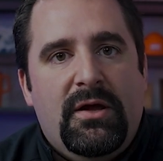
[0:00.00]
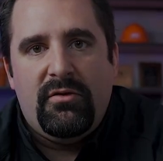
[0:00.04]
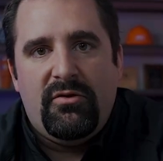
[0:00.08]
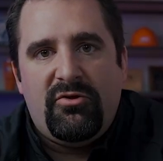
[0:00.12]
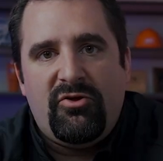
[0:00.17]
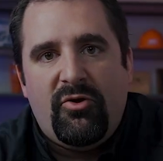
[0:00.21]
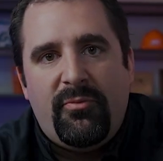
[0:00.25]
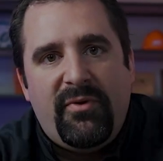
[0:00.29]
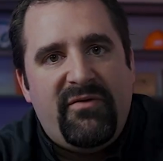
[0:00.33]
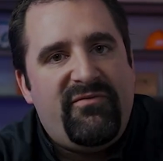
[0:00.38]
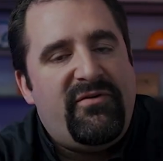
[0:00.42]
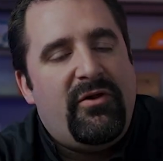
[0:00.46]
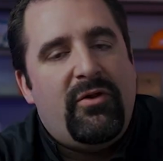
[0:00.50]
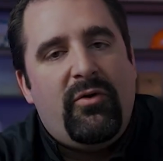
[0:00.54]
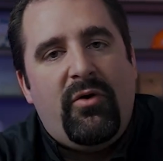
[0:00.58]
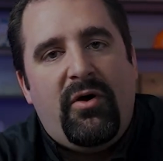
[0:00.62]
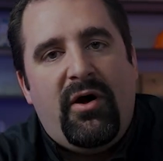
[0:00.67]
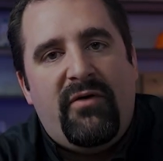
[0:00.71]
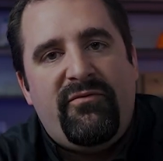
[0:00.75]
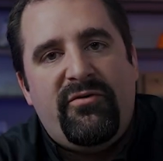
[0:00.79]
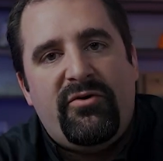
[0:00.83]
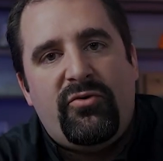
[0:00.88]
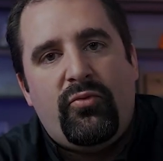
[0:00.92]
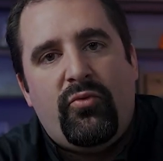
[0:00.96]
So my fellow
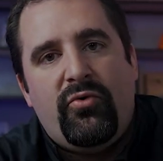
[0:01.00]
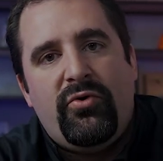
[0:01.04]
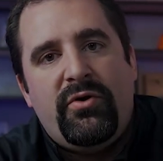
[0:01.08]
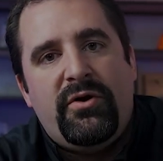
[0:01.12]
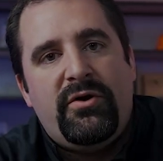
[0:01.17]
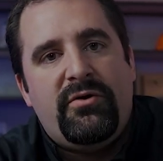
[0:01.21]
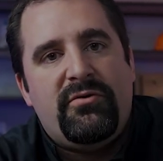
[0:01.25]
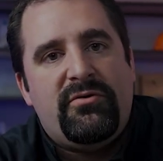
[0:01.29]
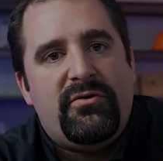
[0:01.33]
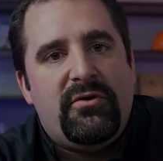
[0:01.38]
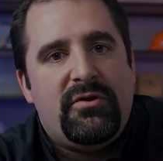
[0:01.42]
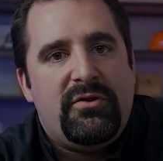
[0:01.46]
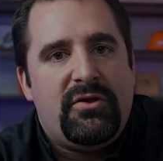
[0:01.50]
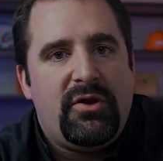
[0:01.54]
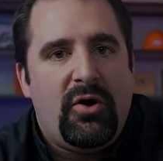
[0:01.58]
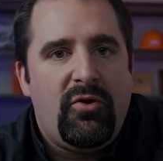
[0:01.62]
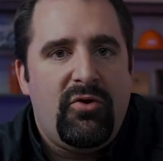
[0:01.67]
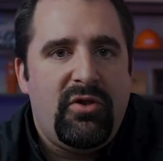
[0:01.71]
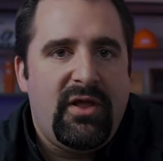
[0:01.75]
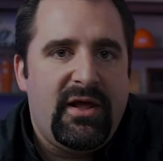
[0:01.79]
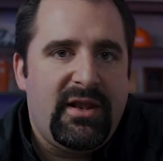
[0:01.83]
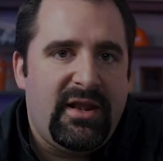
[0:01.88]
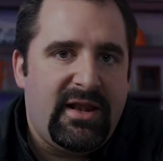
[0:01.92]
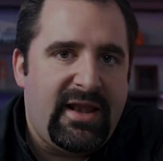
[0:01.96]
office warriors,
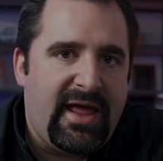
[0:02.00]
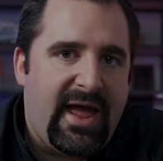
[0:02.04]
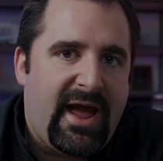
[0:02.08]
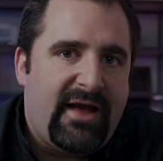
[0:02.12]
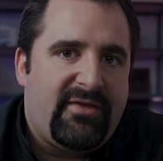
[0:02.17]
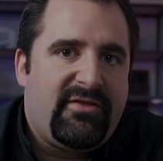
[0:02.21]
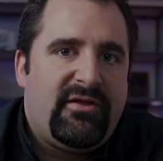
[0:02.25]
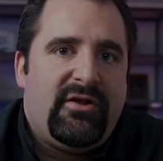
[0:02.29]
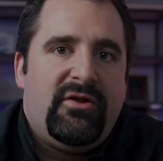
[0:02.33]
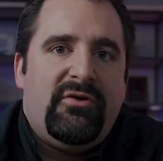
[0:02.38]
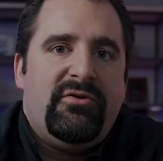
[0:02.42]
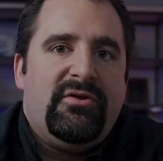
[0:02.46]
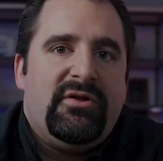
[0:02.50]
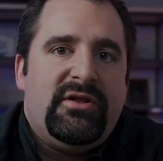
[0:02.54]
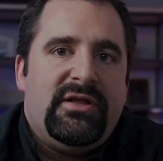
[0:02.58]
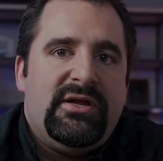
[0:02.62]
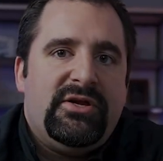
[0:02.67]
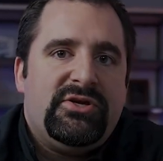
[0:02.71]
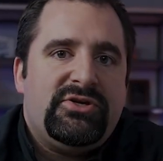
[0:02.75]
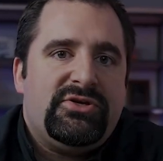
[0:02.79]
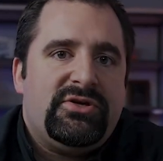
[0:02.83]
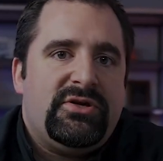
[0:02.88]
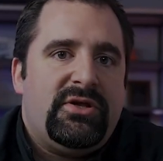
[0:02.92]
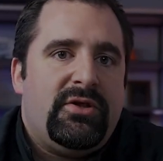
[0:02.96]
don't let an accidental
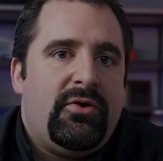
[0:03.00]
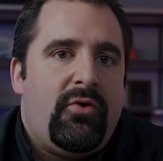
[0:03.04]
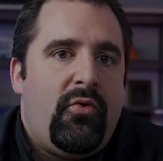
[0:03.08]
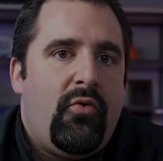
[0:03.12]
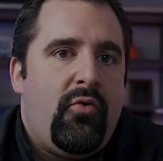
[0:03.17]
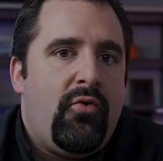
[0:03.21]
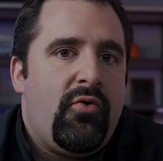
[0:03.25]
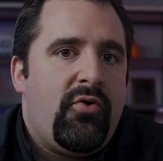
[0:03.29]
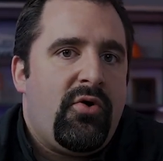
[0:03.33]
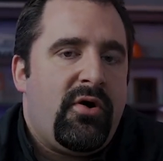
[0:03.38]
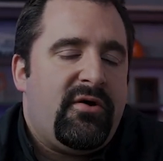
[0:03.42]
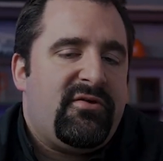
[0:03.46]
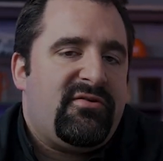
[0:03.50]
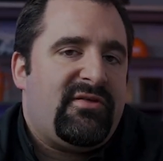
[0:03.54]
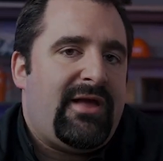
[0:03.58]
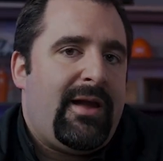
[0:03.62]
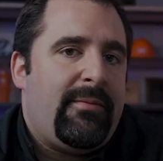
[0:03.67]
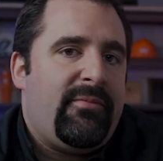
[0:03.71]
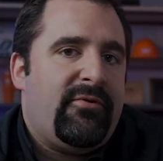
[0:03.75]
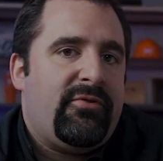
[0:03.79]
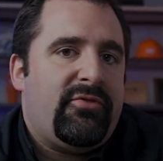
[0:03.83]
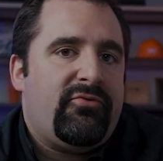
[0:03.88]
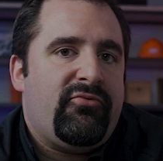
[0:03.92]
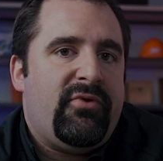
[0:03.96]
deletion or a
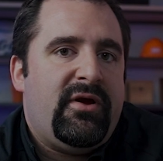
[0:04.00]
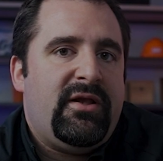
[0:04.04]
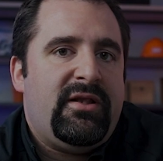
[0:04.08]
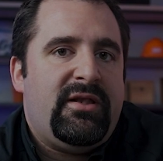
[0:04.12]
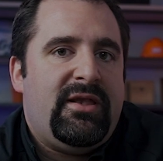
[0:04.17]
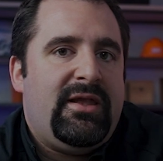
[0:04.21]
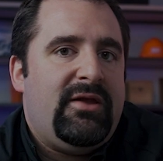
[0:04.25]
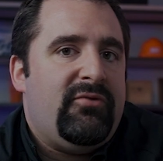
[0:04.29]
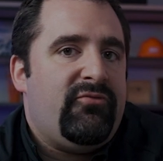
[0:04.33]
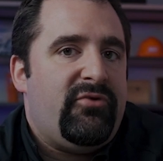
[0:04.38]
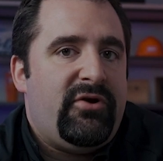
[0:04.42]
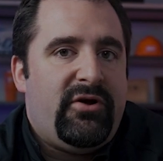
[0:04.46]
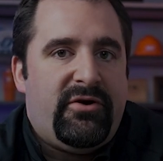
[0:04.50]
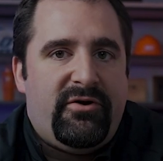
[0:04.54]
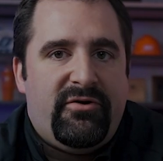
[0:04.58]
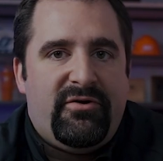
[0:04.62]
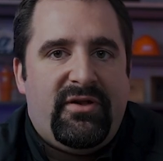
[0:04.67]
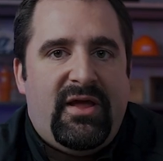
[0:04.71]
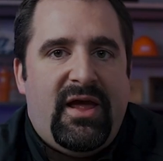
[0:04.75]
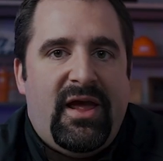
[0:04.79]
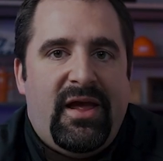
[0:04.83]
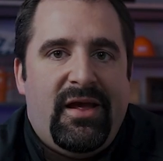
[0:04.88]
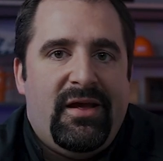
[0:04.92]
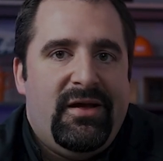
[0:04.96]
cyber threat derail your
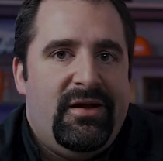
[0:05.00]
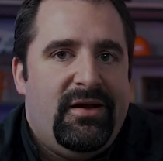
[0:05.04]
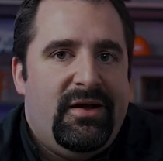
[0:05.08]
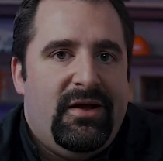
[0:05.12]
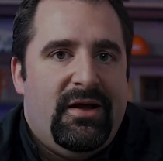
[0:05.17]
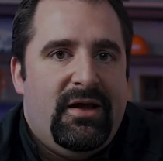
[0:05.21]
day.